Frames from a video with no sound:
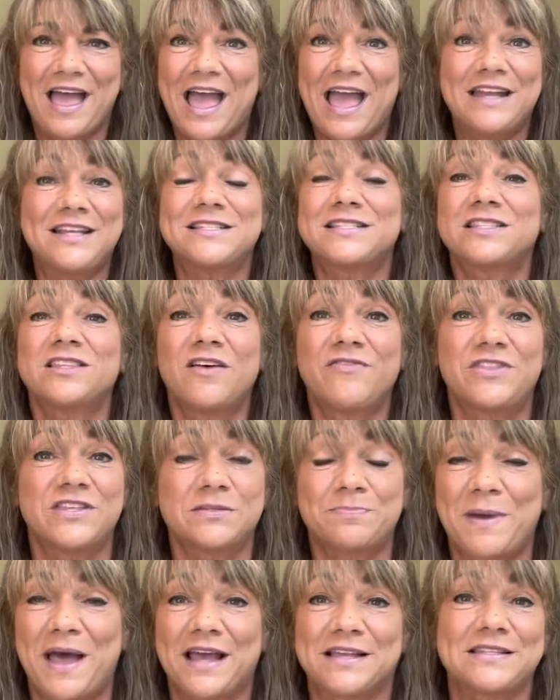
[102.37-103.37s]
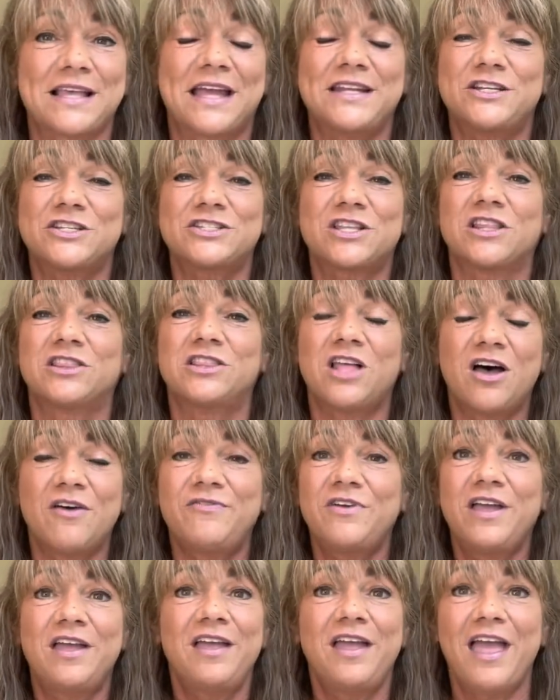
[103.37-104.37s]
I just love this box. I just love
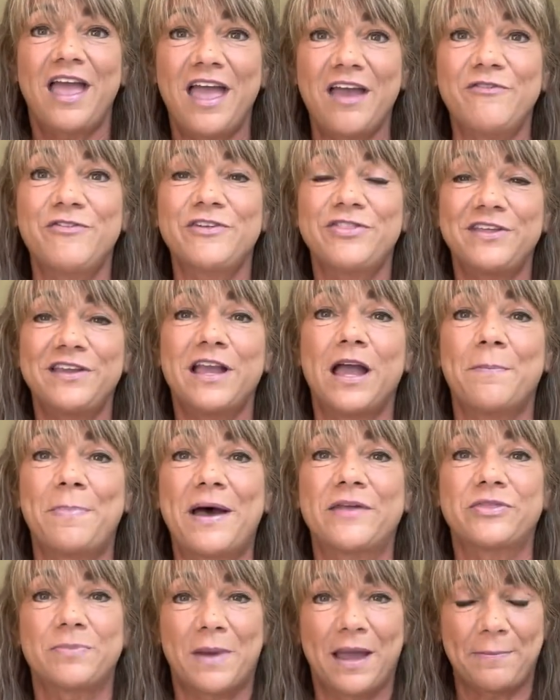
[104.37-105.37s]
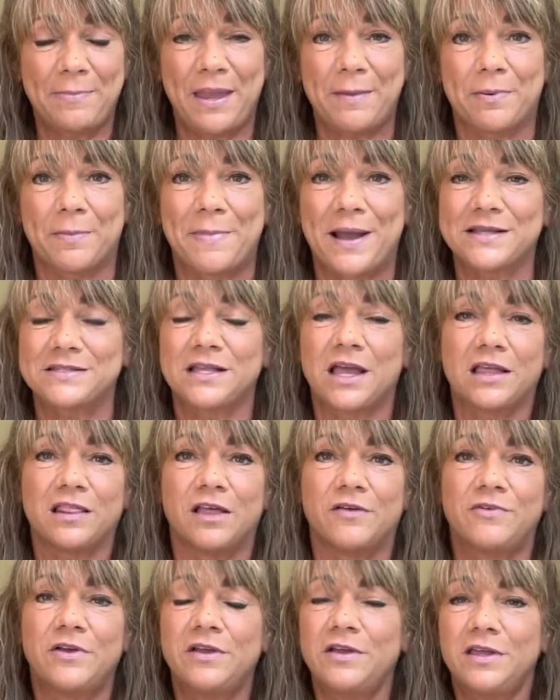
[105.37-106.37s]
everything about my paper box. I
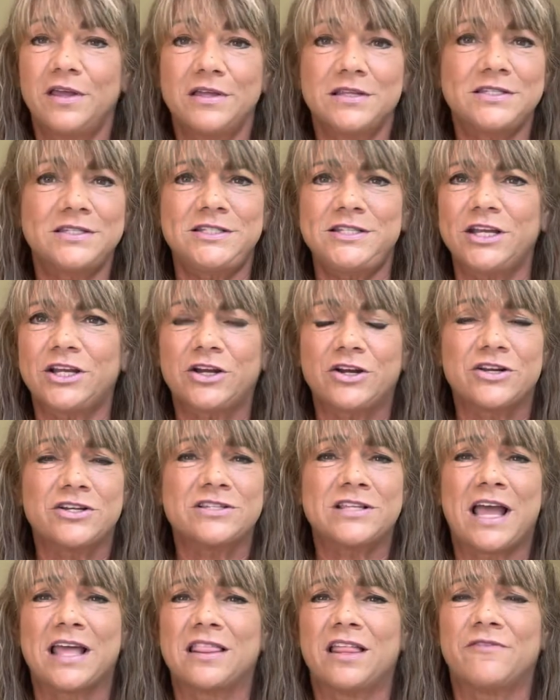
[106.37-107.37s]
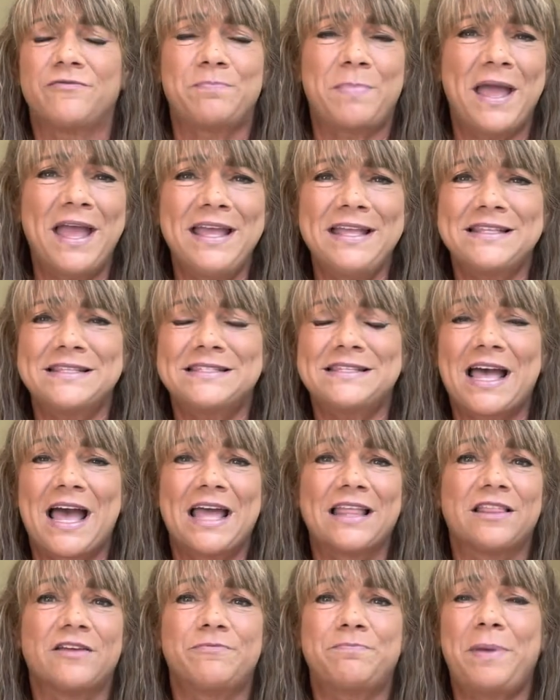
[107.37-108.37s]
love stickers. I love pens.
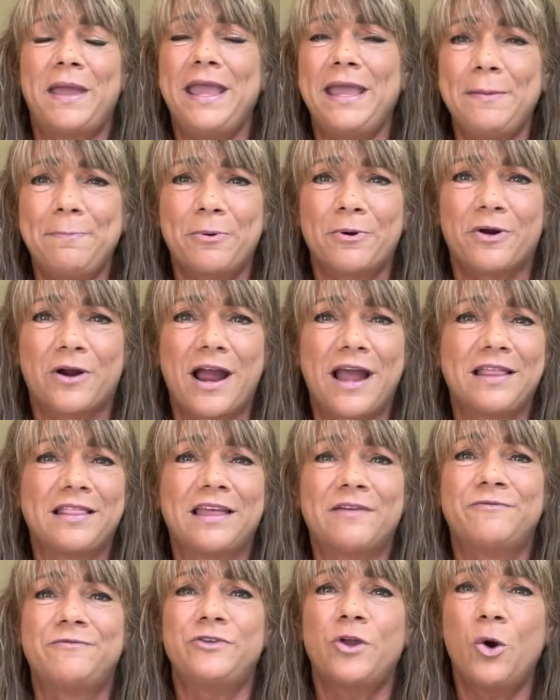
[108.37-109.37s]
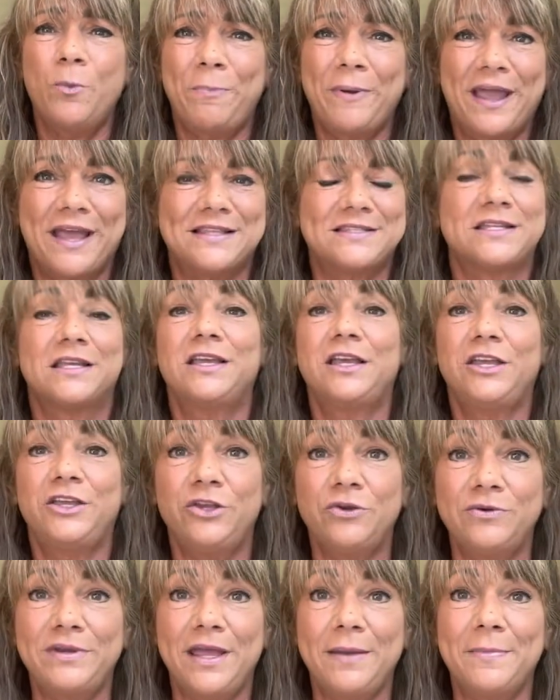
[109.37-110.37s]
I love paper. I love notepads.
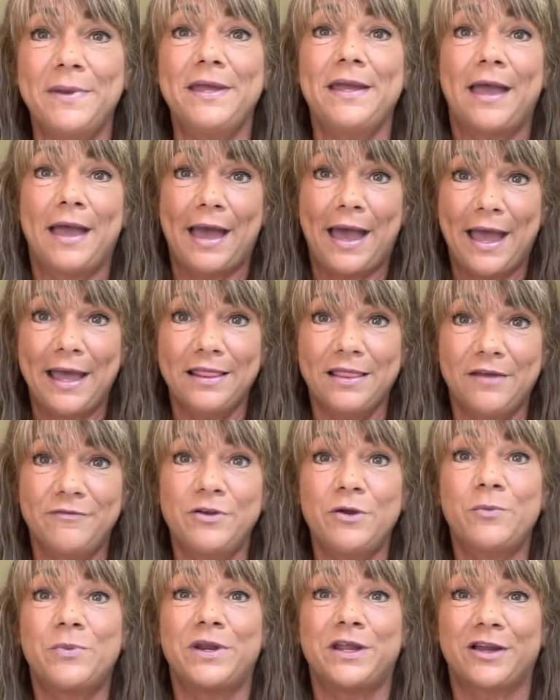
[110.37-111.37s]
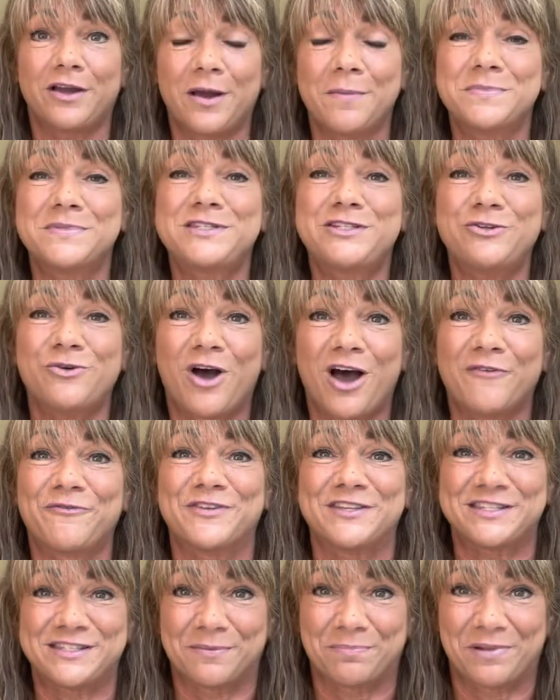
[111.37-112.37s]
You name it, I love it when it comes to
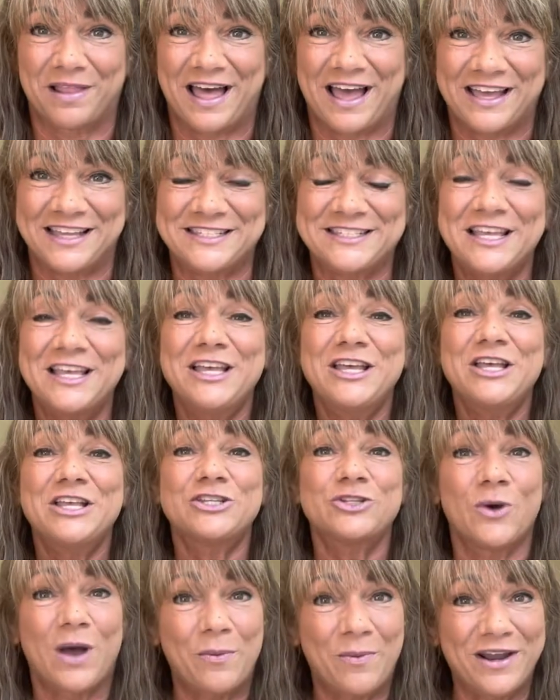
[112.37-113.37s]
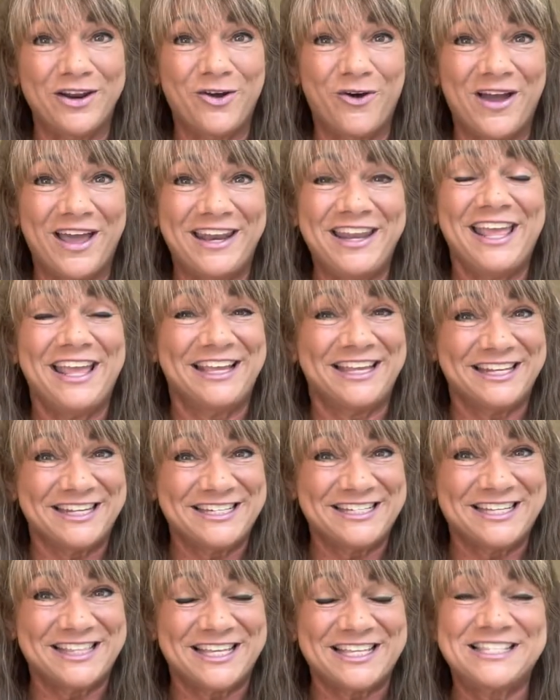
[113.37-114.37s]
office supplies. So I want to go ahead and get
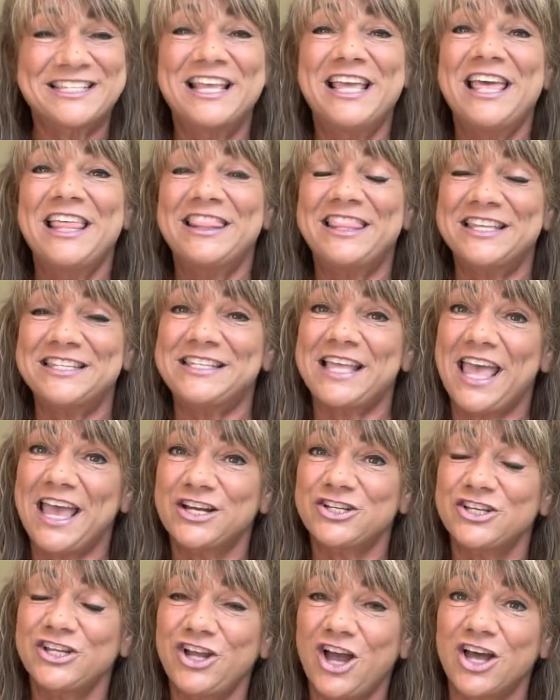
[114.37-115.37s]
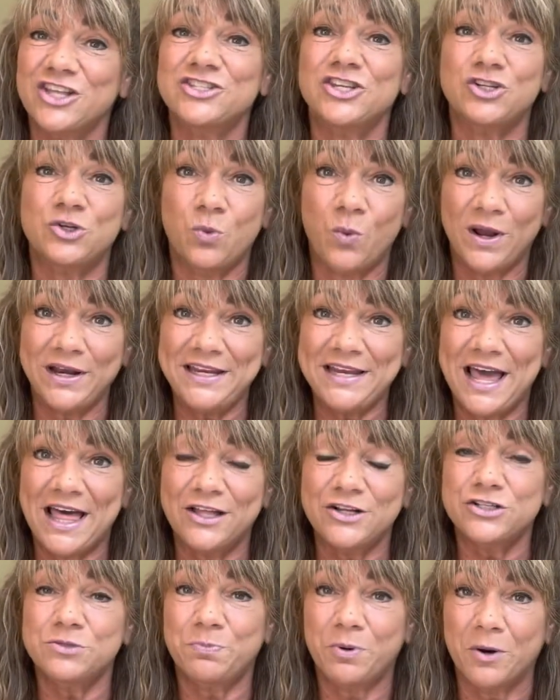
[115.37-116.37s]
into this. This actually costs
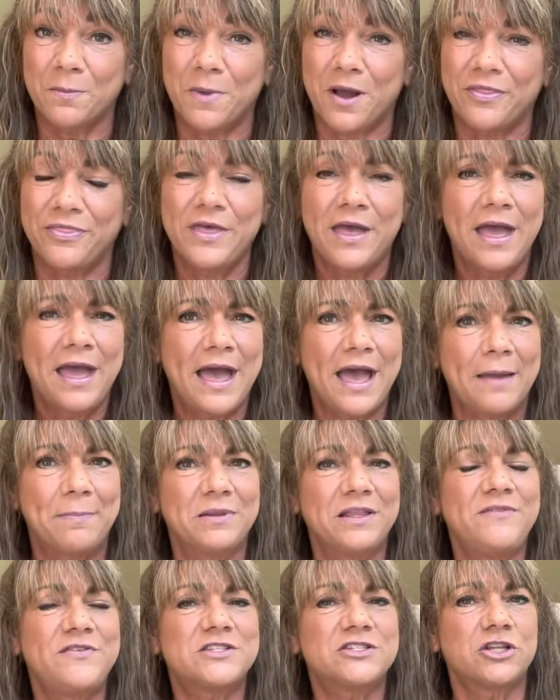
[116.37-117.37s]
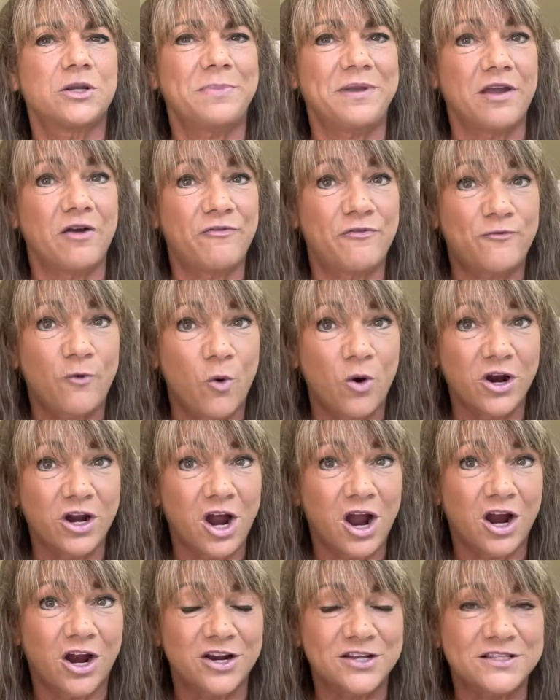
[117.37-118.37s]
$20 per month. I believe it's going to be four
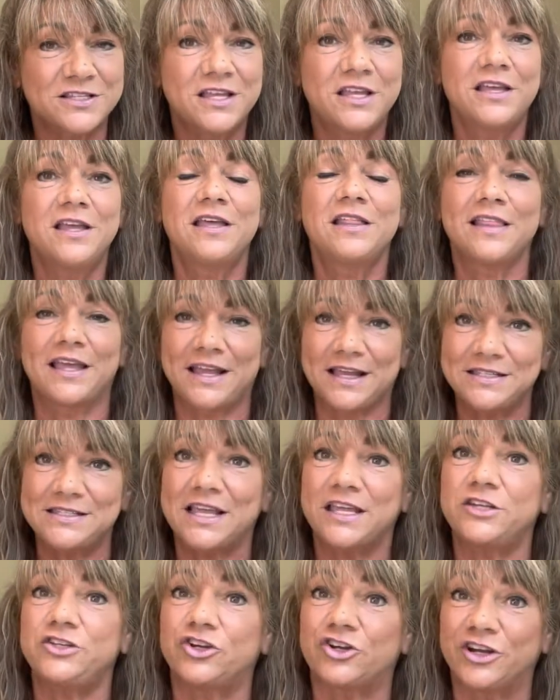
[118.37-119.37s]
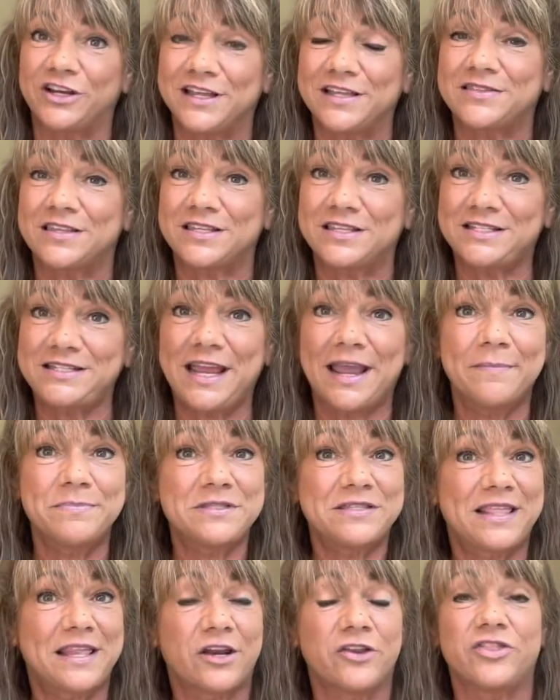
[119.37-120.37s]
cards. Like I said, you're going to get the stamps
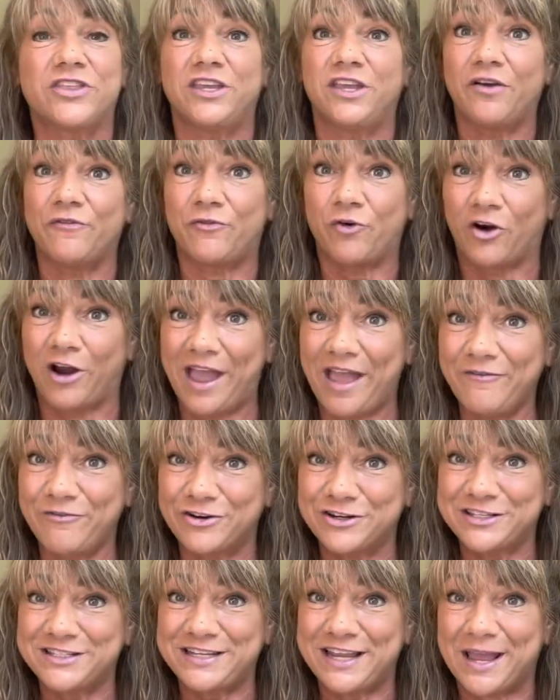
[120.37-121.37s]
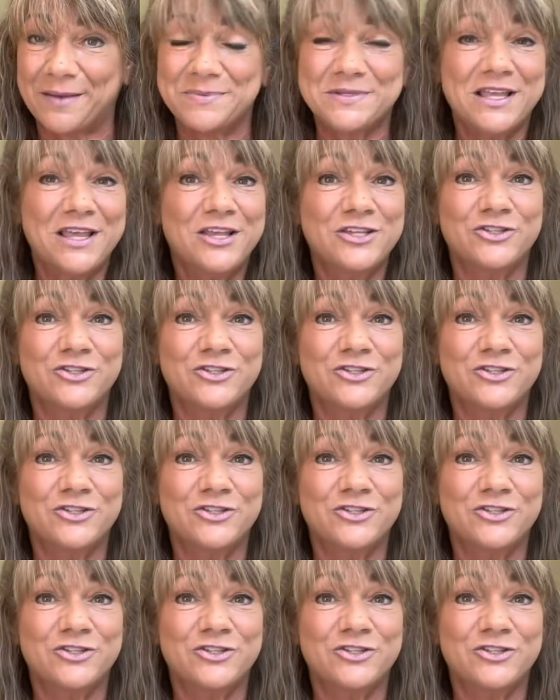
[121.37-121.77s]
that are the forever stamps.